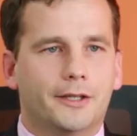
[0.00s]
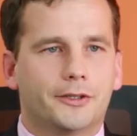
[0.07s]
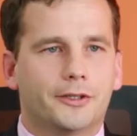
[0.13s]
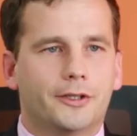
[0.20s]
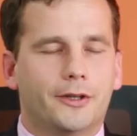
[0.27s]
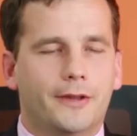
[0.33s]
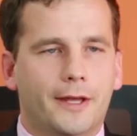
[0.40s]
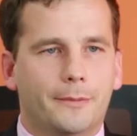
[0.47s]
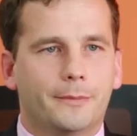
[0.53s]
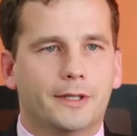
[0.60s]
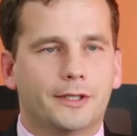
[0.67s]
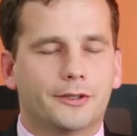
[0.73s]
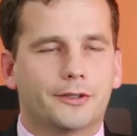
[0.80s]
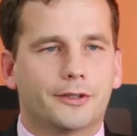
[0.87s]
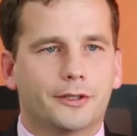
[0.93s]
So that
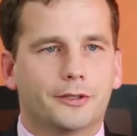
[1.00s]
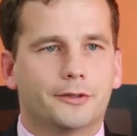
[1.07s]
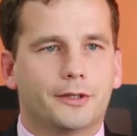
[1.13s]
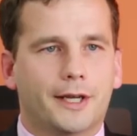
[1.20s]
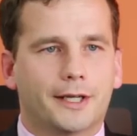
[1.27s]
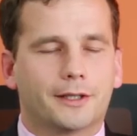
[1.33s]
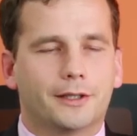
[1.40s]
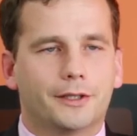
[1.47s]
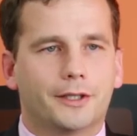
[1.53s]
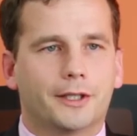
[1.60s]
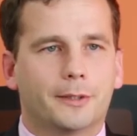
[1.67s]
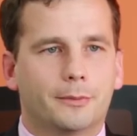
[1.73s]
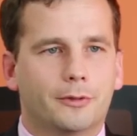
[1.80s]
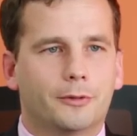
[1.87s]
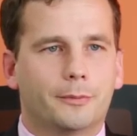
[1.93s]
means that you're likely to
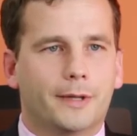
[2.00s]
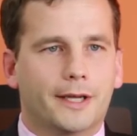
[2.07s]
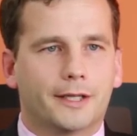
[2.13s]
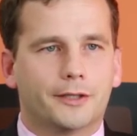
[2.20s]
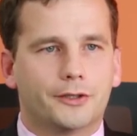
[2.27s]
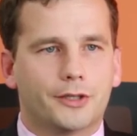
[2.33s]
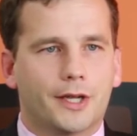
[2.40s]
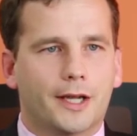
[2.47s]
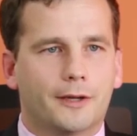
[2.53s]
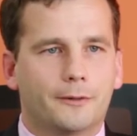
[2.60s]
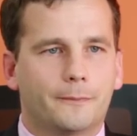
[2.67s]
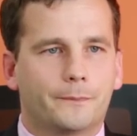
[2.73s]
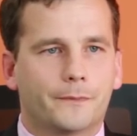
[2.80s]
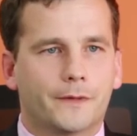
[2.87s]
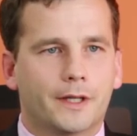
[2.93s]
get put back in
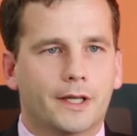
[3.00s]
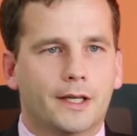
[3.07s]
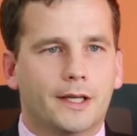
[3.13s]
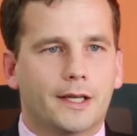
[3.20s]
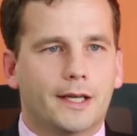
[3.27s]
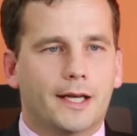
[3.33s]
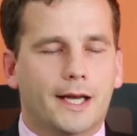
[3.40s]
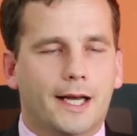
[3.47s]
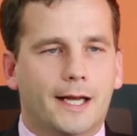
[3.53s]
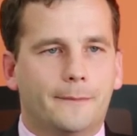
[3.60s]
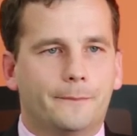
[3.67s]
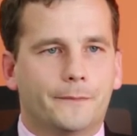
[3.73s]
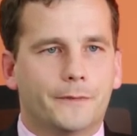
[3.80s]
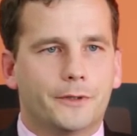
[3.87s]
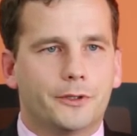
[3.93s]
jail.
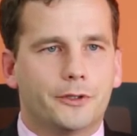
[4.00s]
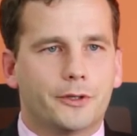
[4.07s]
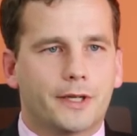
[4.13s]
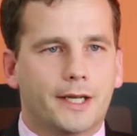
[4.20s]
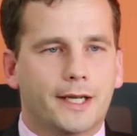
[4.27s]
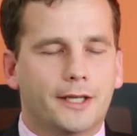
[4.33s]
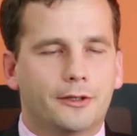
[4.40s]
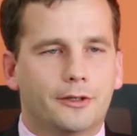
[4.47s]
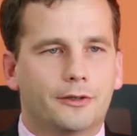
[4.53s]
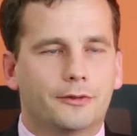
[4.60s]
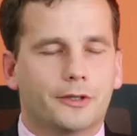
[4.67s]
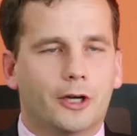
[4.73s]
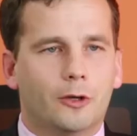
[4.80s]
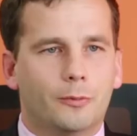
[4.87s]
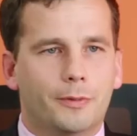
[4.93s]
You cannot
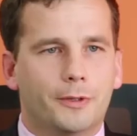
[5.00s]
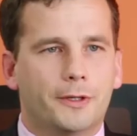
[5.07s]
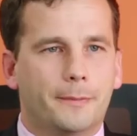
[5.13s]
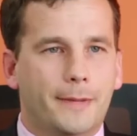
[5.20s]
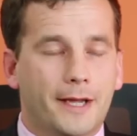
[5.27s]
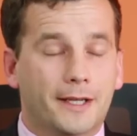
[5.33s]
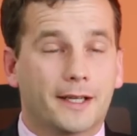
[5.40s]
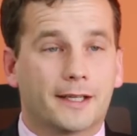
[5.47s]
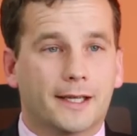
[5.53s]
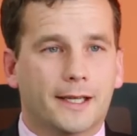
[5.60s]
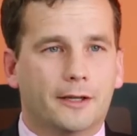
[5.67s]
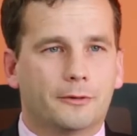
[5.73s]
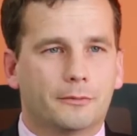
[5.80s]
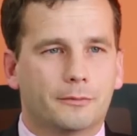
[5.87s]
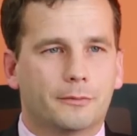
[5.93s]
open a bank
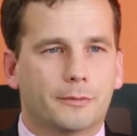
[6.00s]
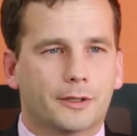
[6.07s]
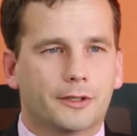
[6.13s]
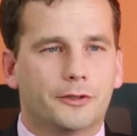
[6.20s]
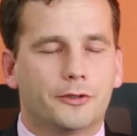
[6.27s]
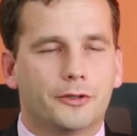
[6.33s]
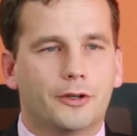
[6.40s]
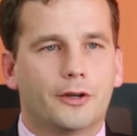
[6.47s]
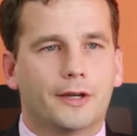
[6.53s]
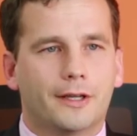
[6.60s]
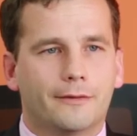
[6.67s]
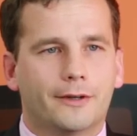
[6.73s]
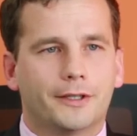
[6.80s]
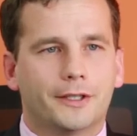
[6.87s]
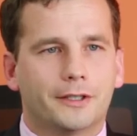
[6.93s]
account because you don't
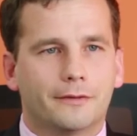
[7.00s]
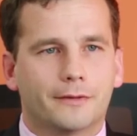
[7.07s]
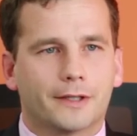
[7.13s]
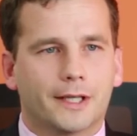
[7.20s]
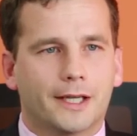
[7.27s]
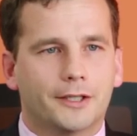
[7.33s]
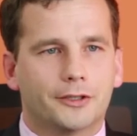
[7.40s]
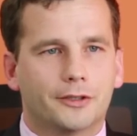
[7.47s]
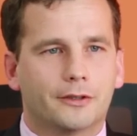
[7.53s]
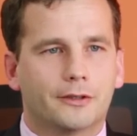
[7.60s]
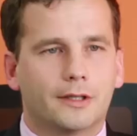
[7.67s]
have identification.